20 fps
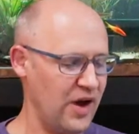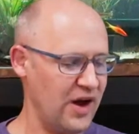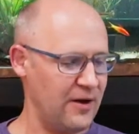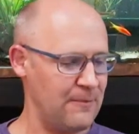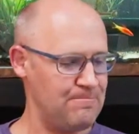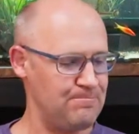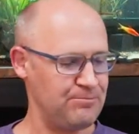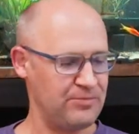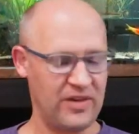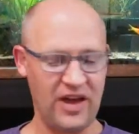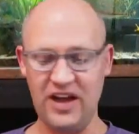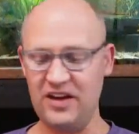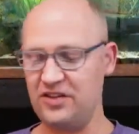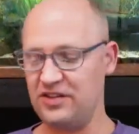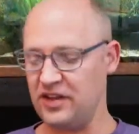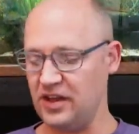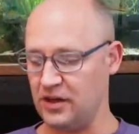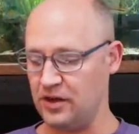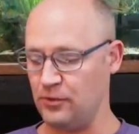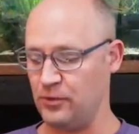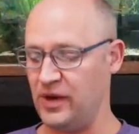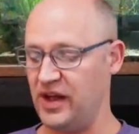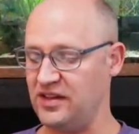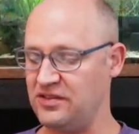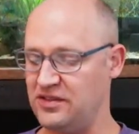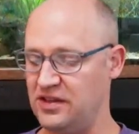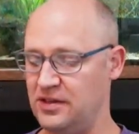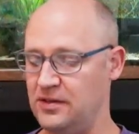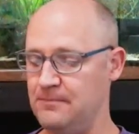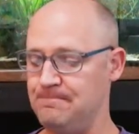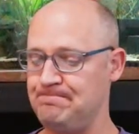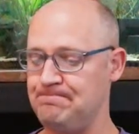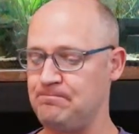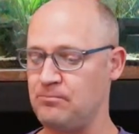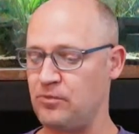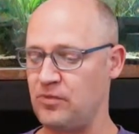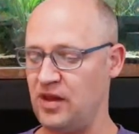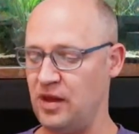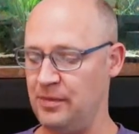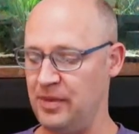Well, I just like ranted
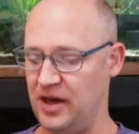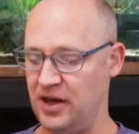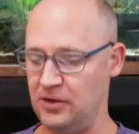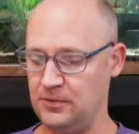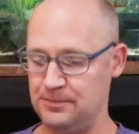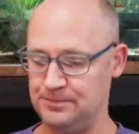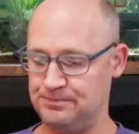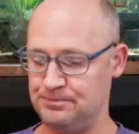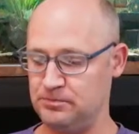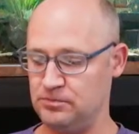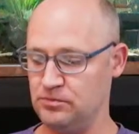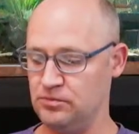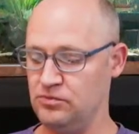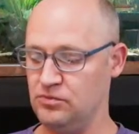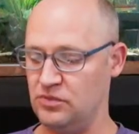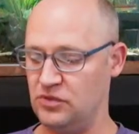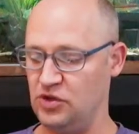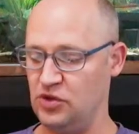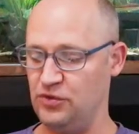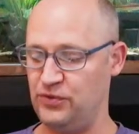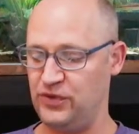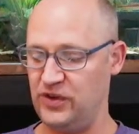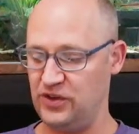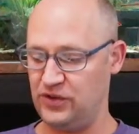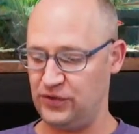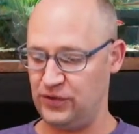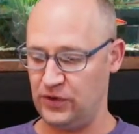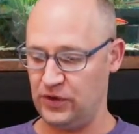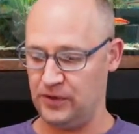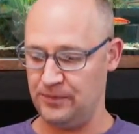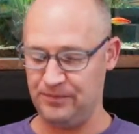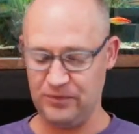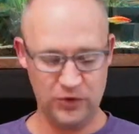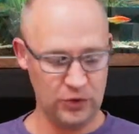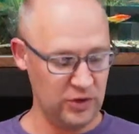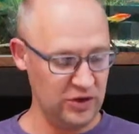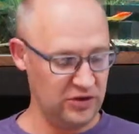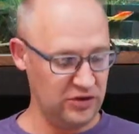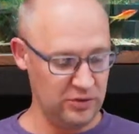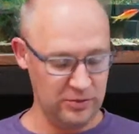about new fish for
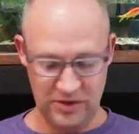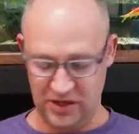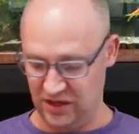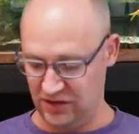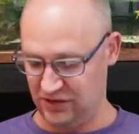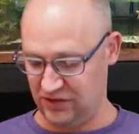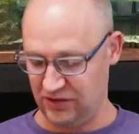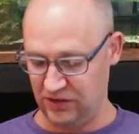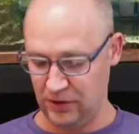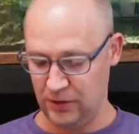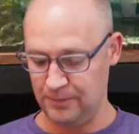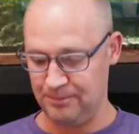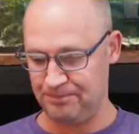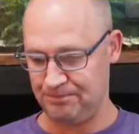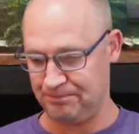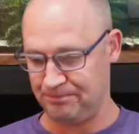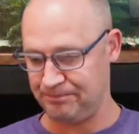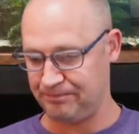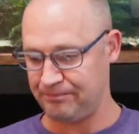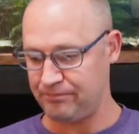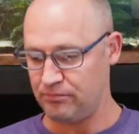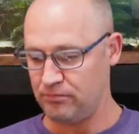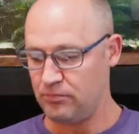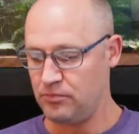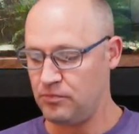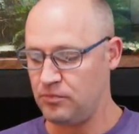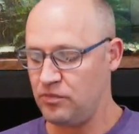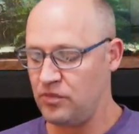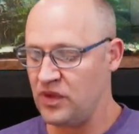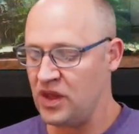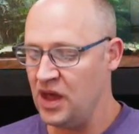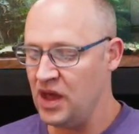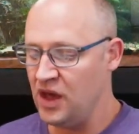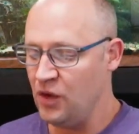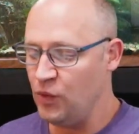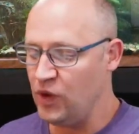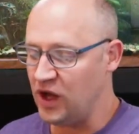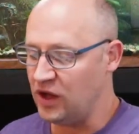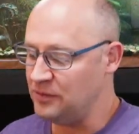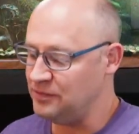22 minutes. So,
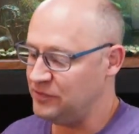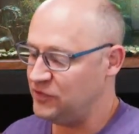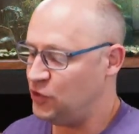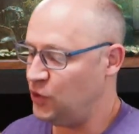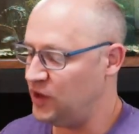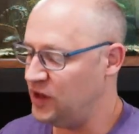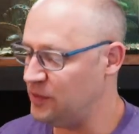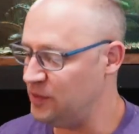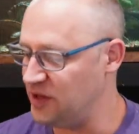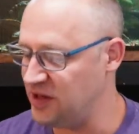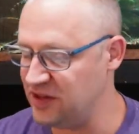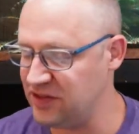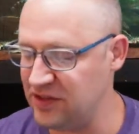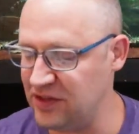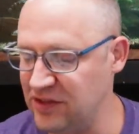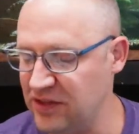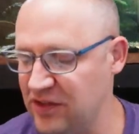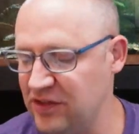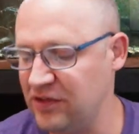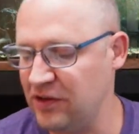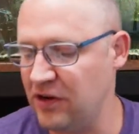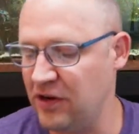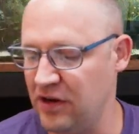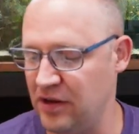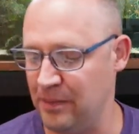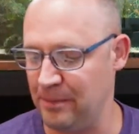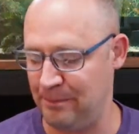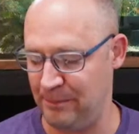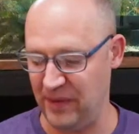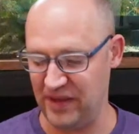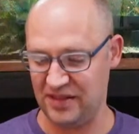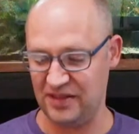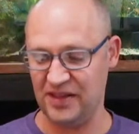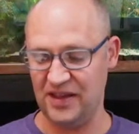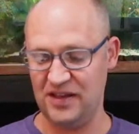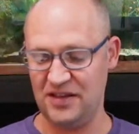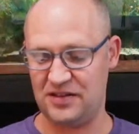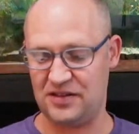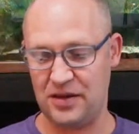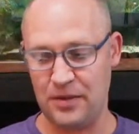well, 20 minutes since I started a bit
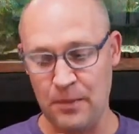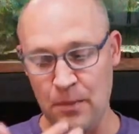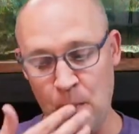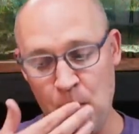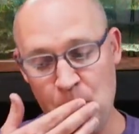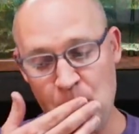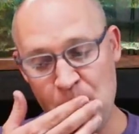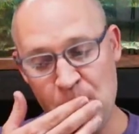late.